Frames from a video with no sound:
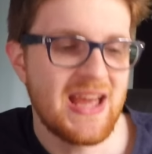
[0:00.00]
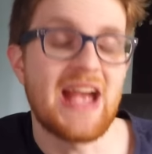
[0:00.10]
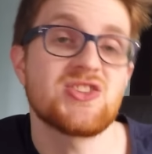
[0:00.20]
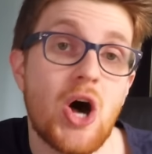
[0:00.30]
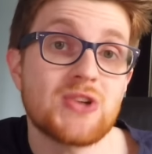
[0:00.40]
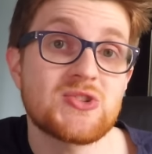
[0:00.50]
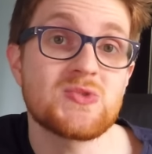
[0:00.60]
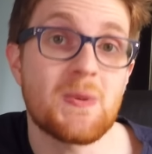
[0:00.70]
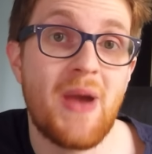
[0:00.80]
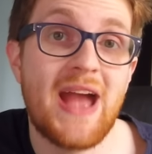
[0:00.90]
It's also
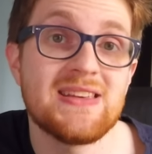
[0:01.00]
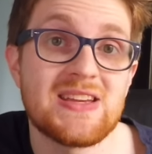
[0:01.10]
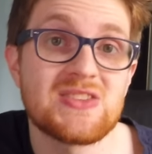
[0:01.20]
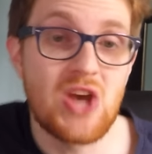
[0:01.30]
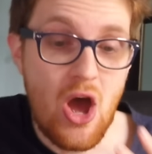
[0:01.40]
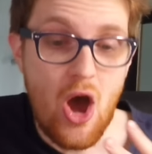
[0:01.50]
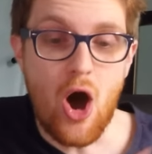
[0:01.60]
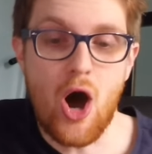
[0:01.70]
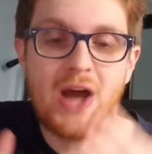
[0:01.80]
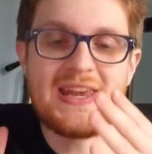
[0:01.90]
dependent
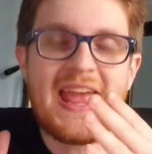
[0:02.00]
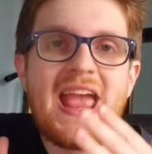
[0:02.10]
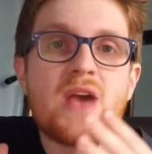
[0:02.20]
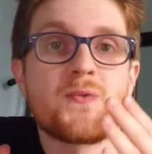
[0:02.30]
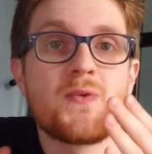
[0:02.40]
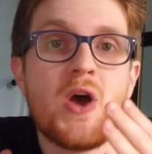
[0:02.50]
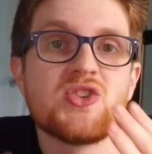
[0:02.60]
on if